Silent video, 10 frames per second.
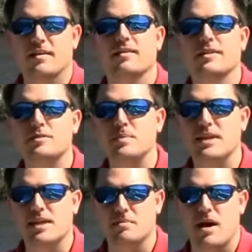Let's
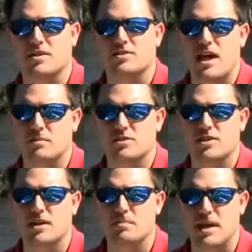begin by
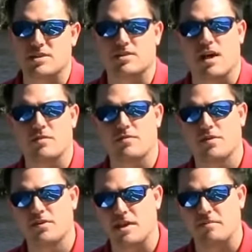establishing a baseline
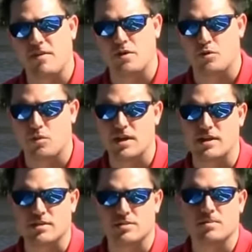for the depth finder
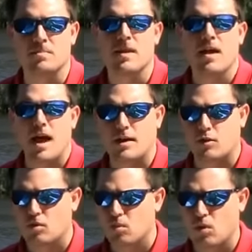readings.
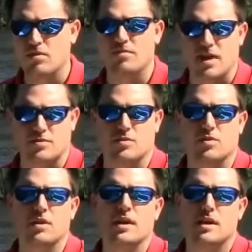Anchor or moor the
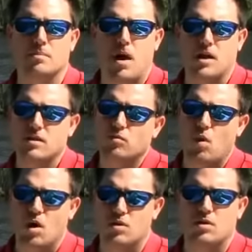vessel in a body of
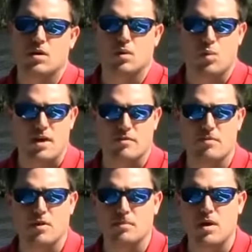water away
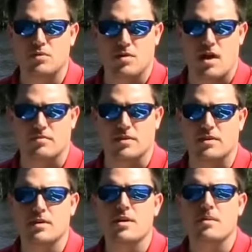from other boat traffic.
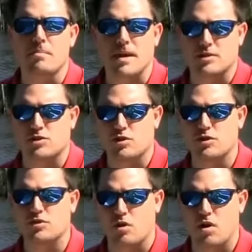Make sure
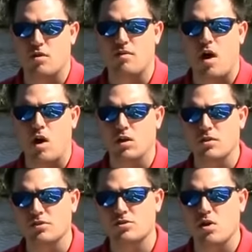you turn off all
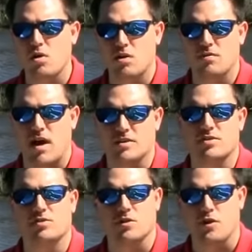other sonar
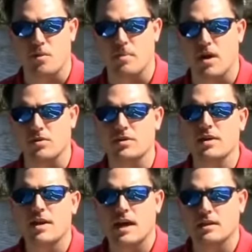devices on your boat
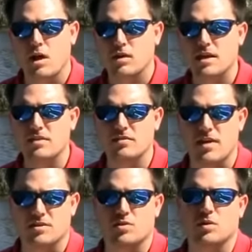and locate the
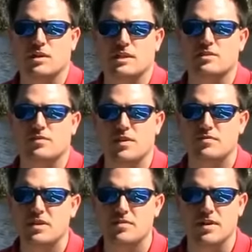vessel at least
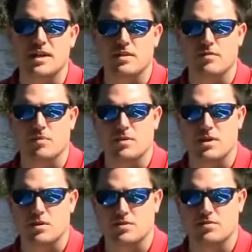50 feet from the
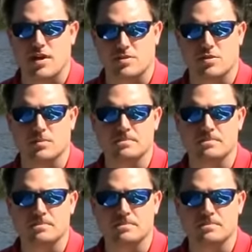nearest vessel.